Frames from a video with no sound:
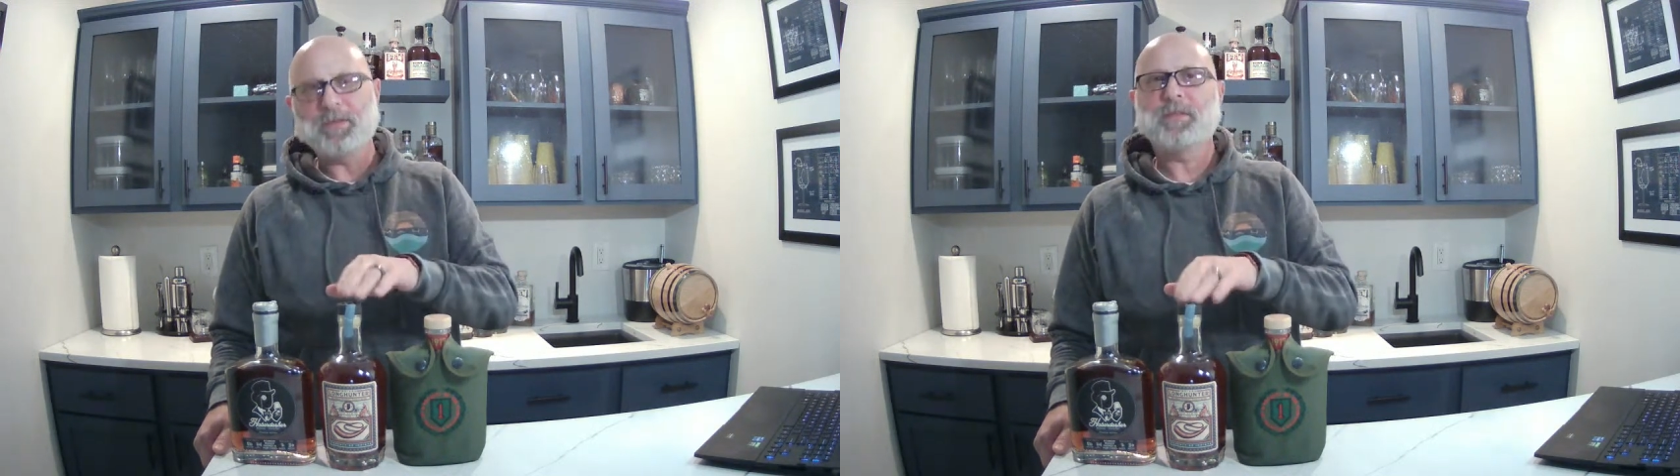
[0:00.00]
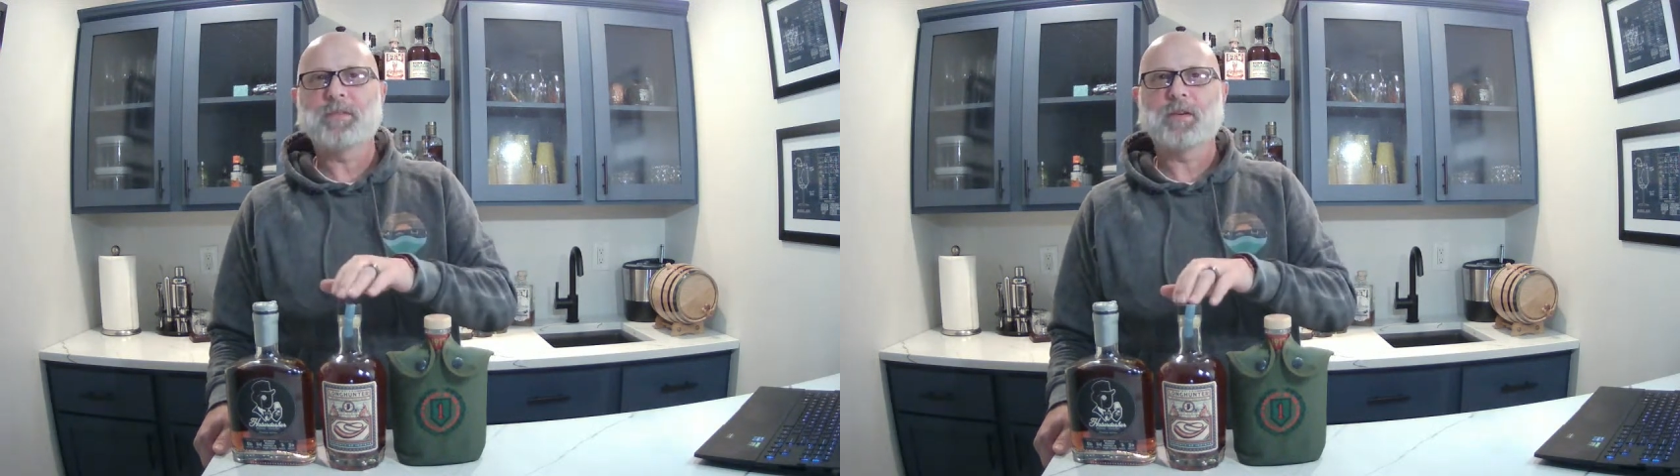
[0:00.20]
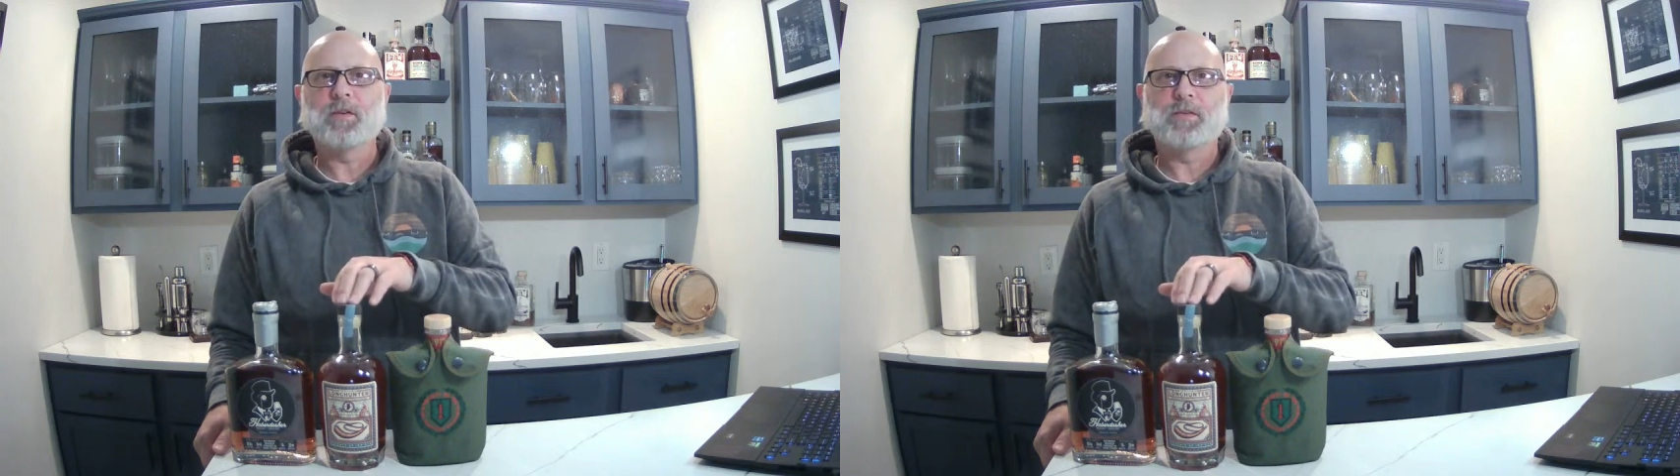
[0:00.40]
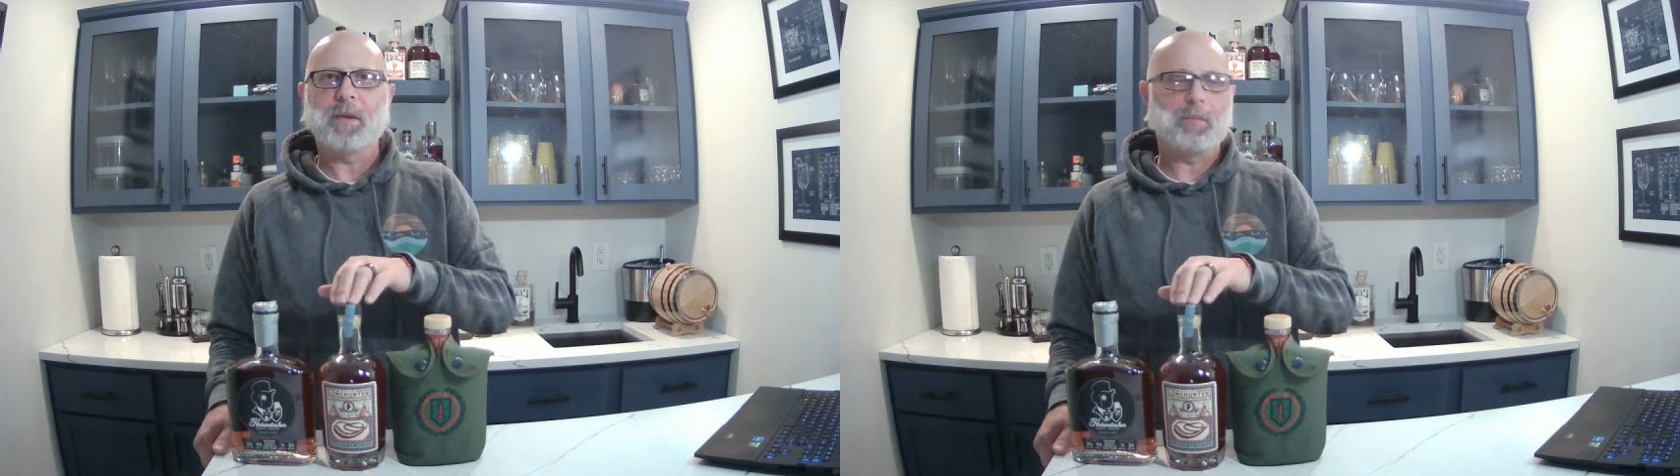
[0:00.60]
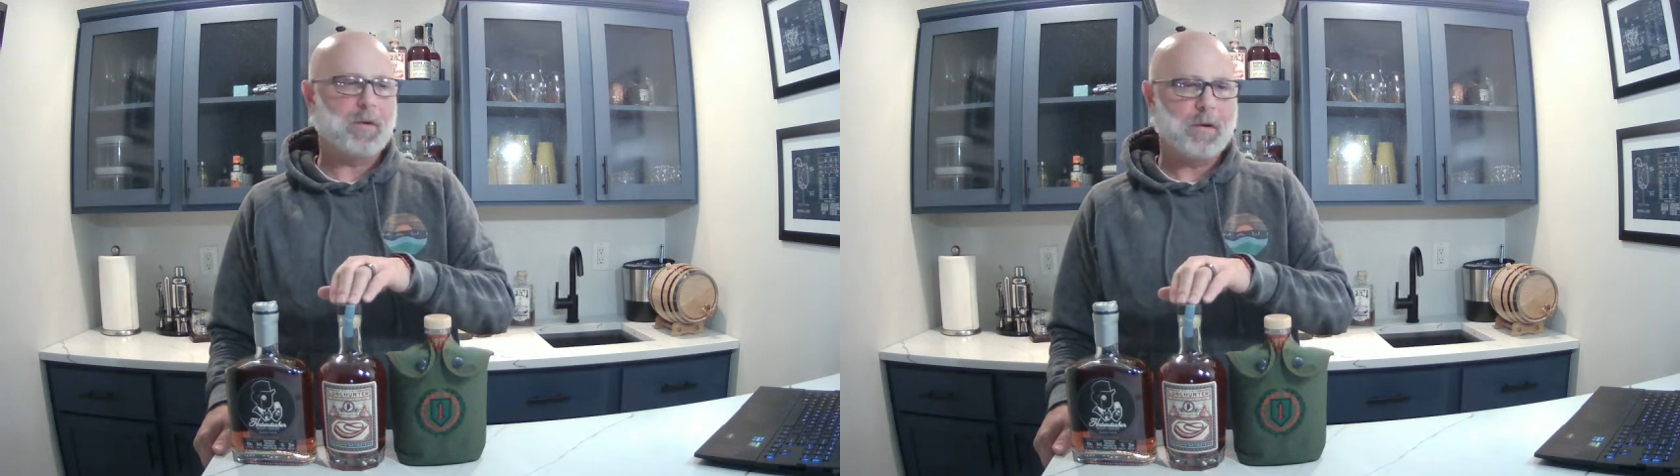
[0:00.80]
I don't know. This is
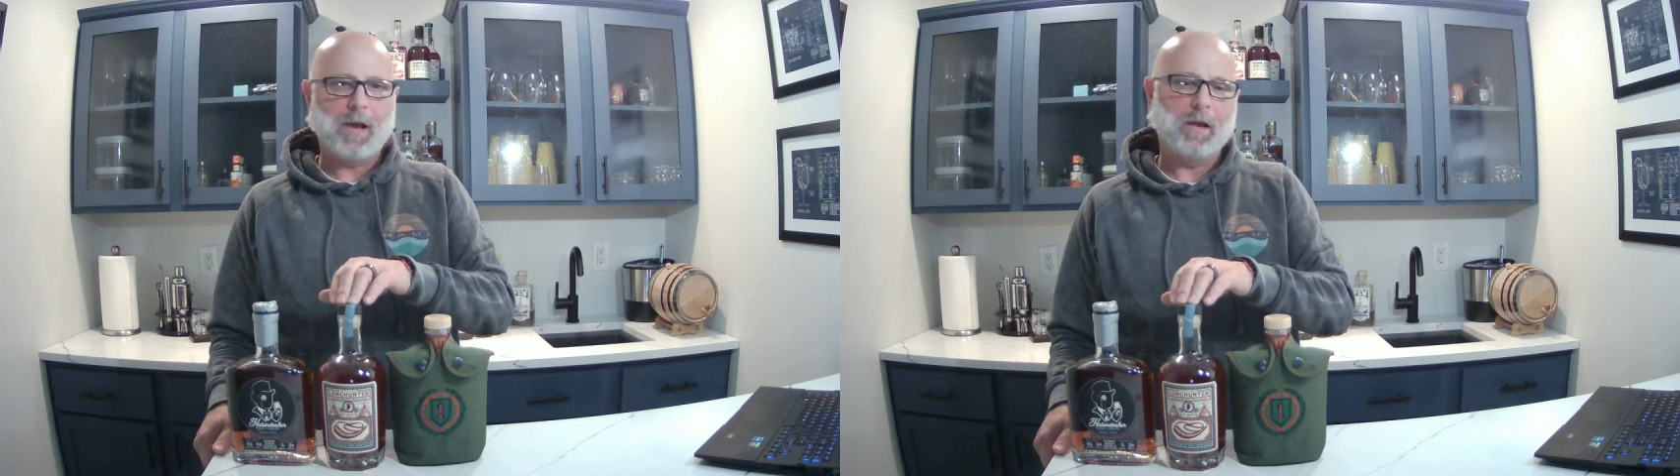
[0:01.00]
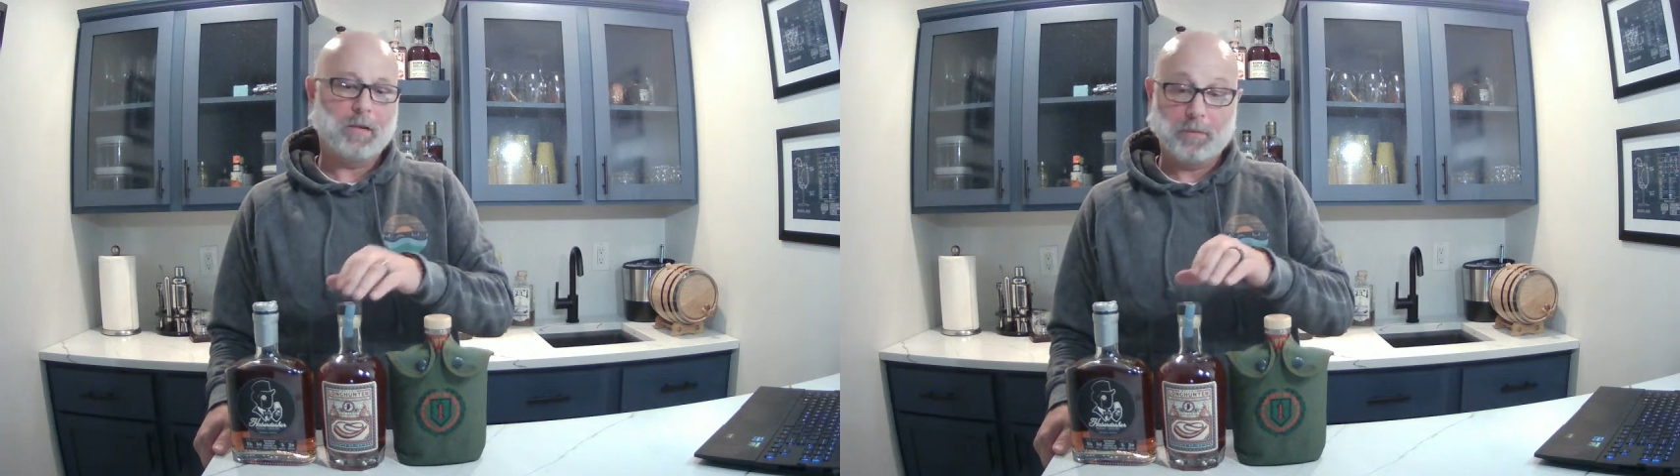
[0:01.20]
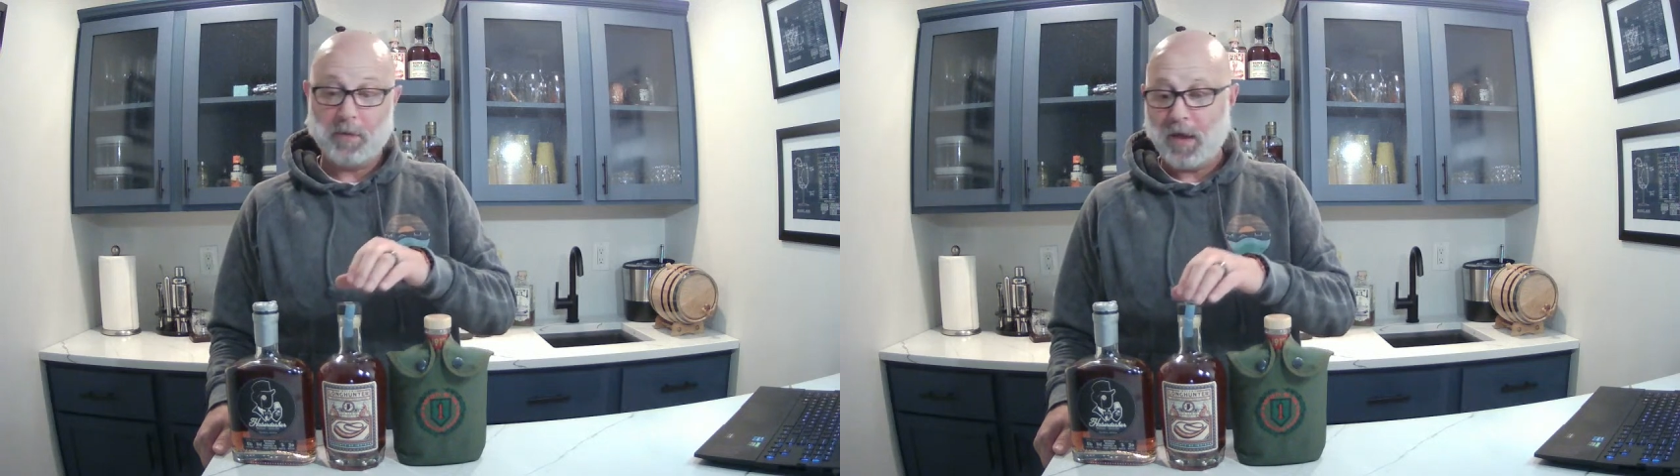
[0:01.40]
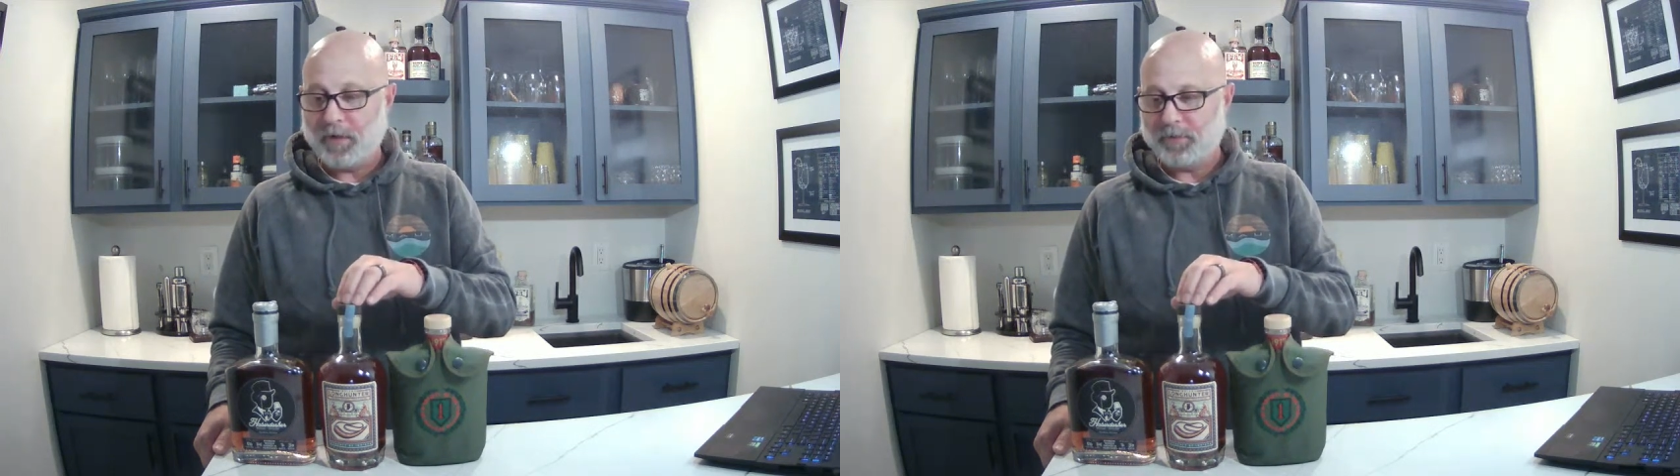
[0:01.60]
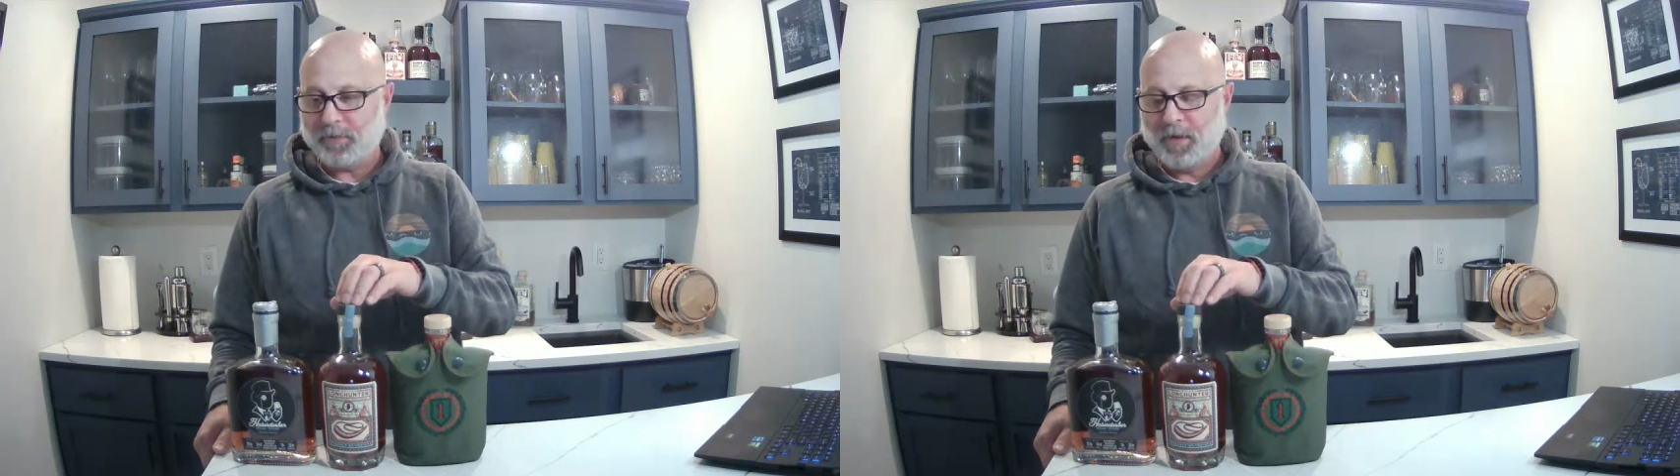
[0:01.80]
a good sipper, uh,
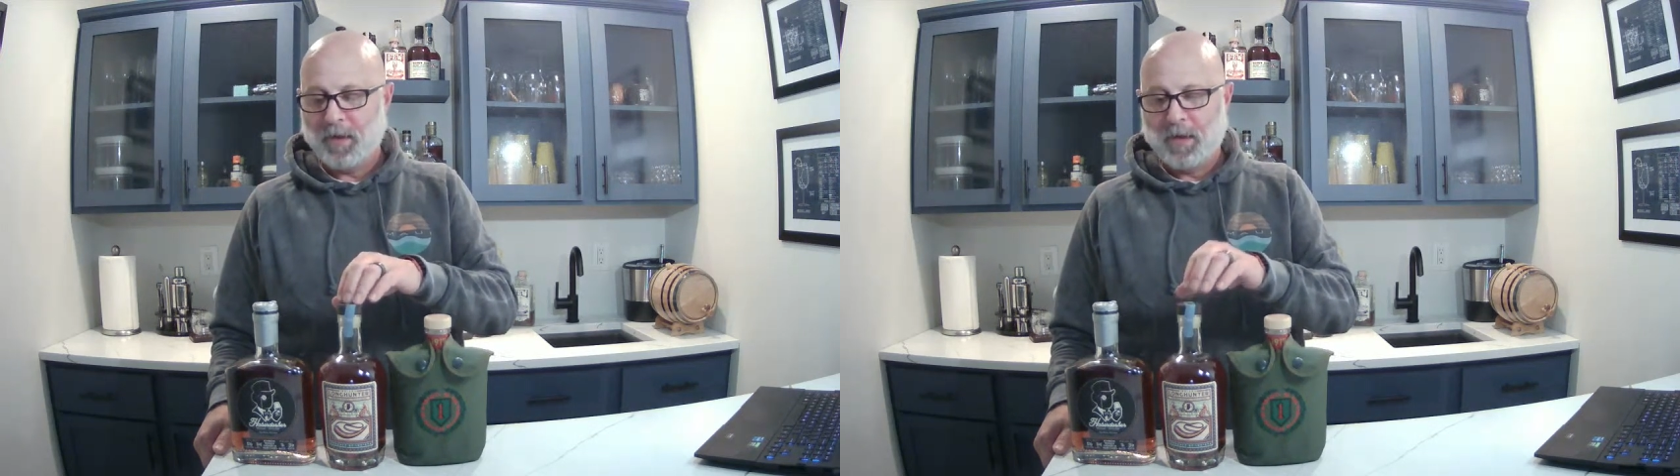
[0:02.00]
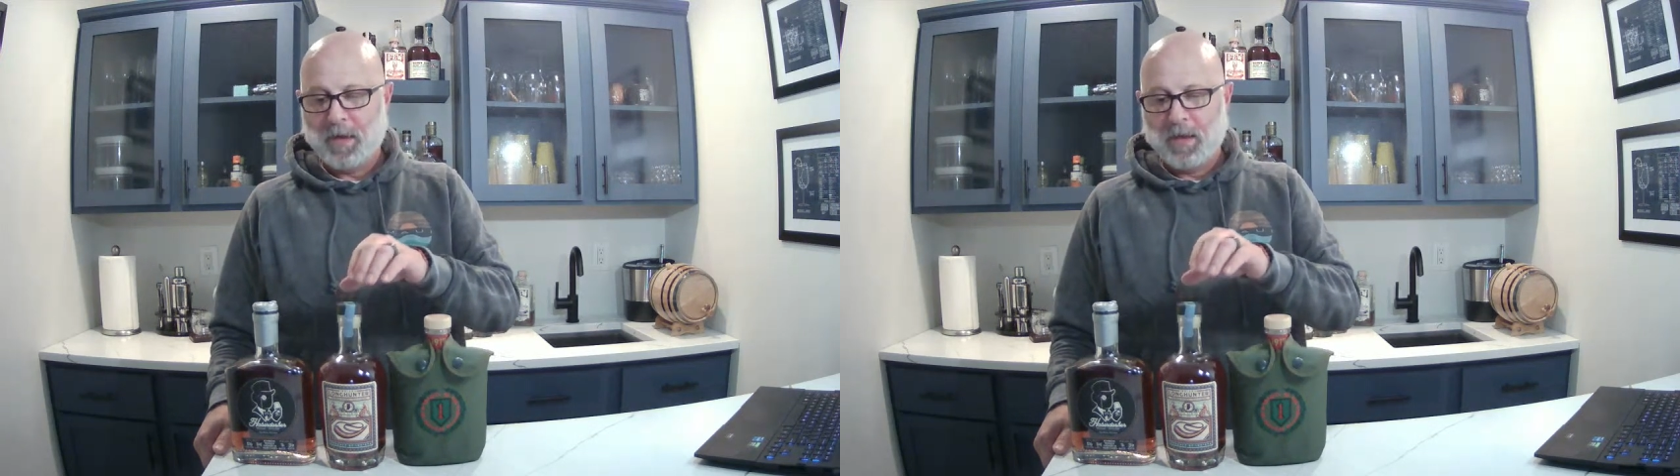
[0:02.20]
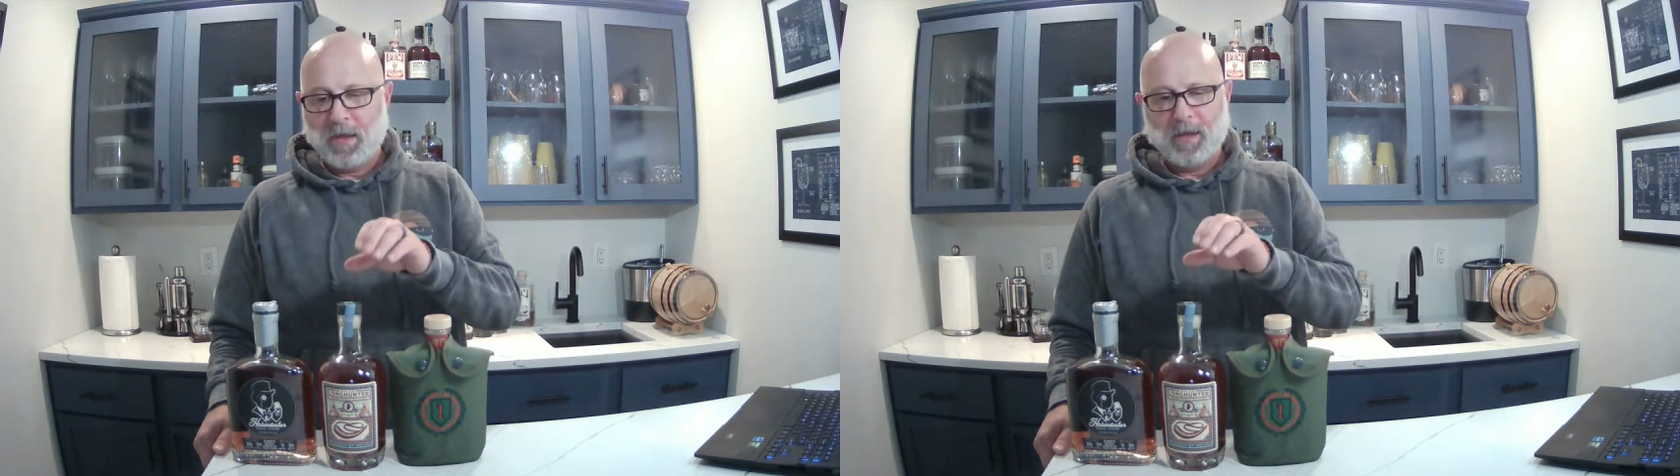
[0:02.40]
to be honest.